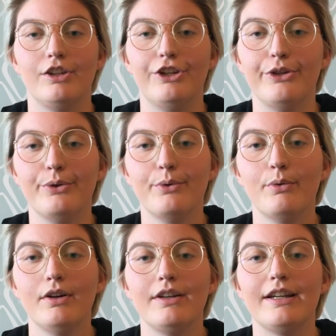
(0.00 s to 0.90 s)

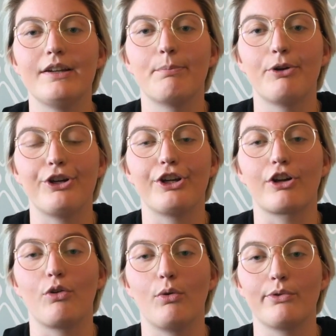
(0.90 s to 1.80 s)
You need to put your
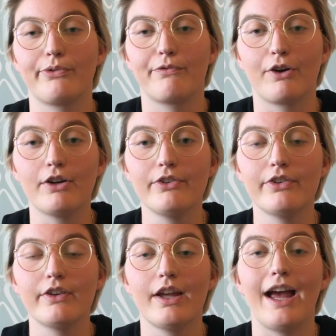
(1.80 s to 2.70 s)
goals
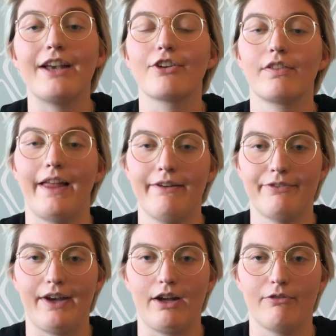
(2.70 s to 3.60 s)
first and your
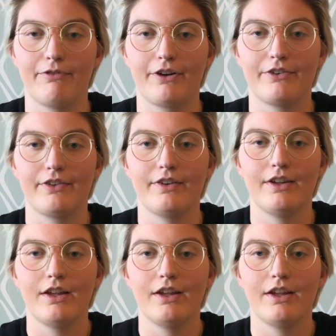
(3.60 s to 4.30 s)
lifestyle first.